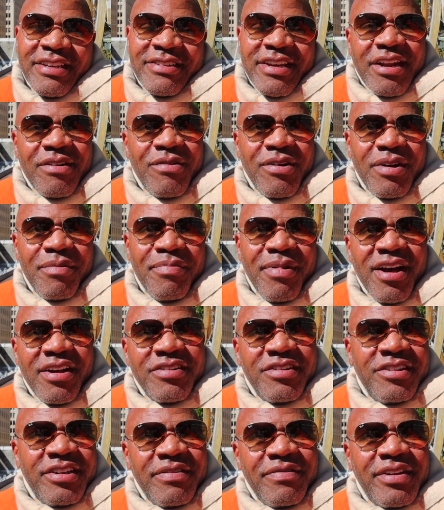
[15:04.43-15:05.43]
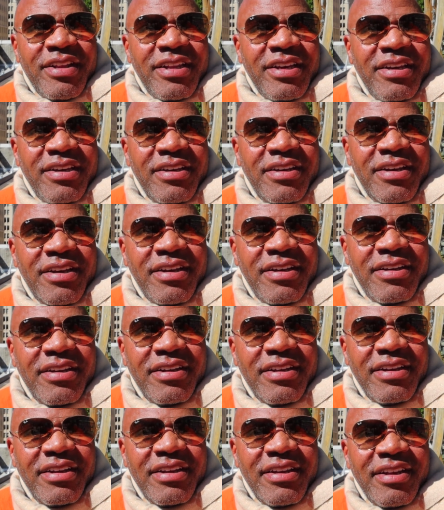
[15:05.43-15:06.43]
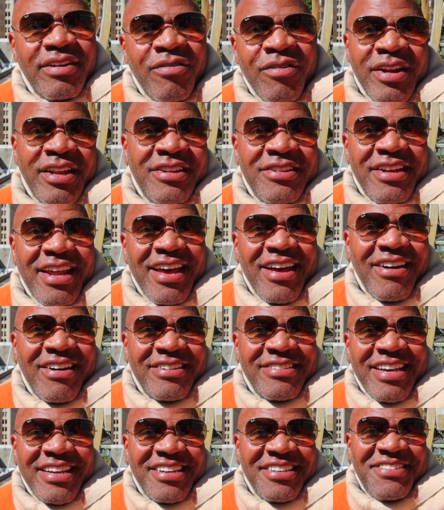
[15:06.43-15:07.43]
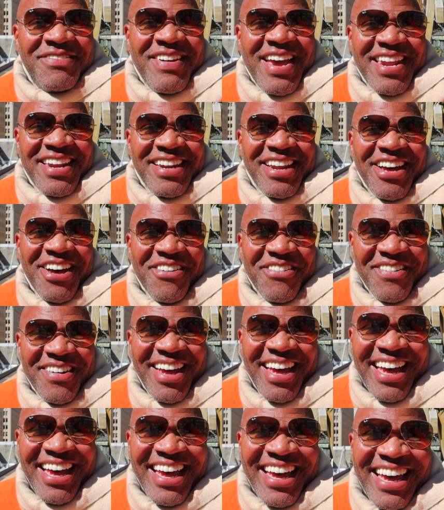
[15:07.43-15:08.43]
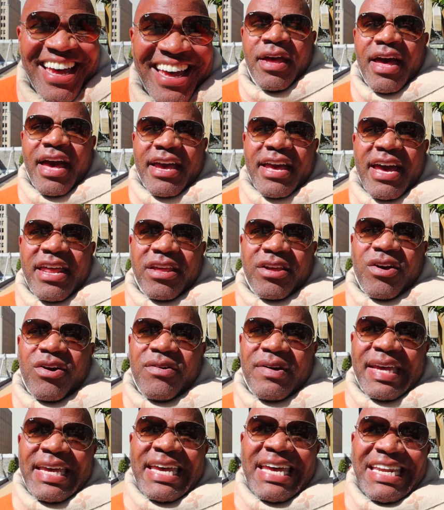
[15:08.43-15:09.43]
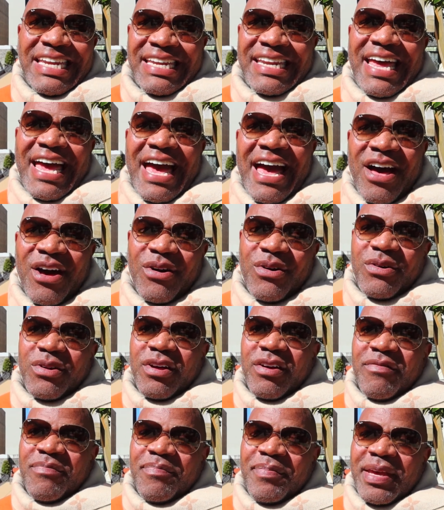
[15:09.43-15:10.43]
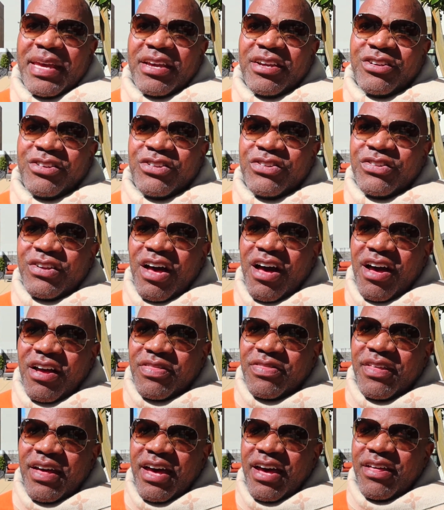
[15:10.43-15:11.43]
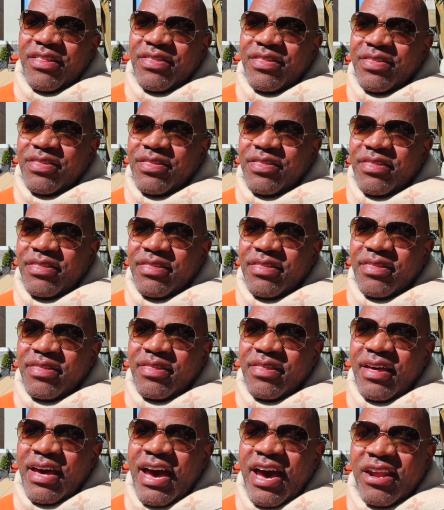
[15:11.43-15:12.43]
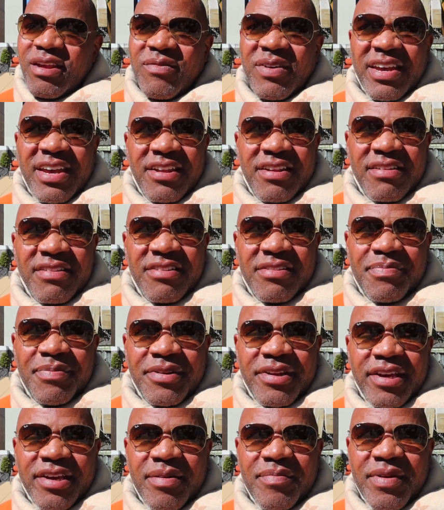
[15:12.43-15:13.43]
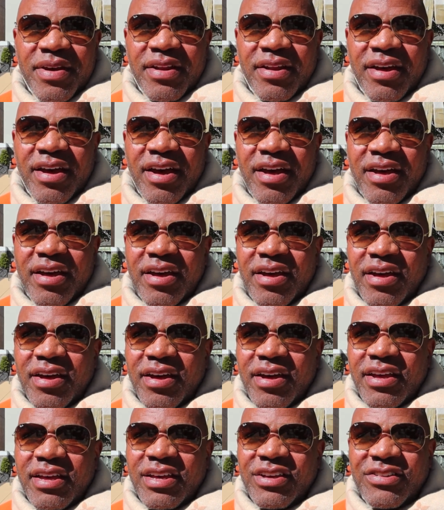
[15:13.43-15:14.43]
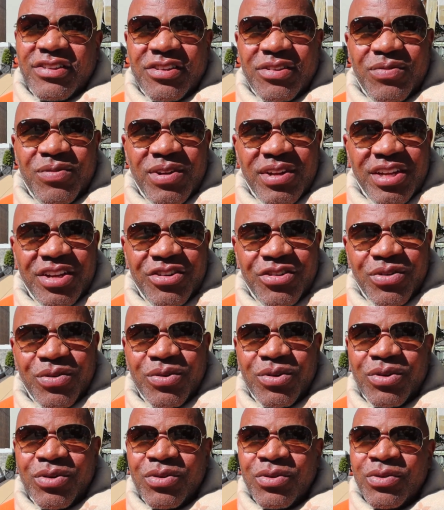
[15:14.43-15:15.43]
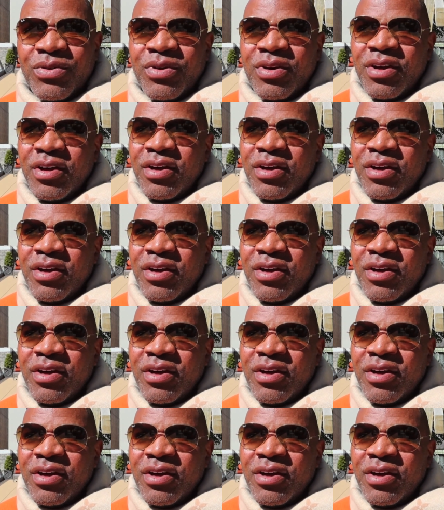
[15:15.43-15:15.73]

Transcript: Is that a word? Positively? What is now? Because I just made it up. I kind of go in and out of being shocked that how did we get to this predicament? Is this really true?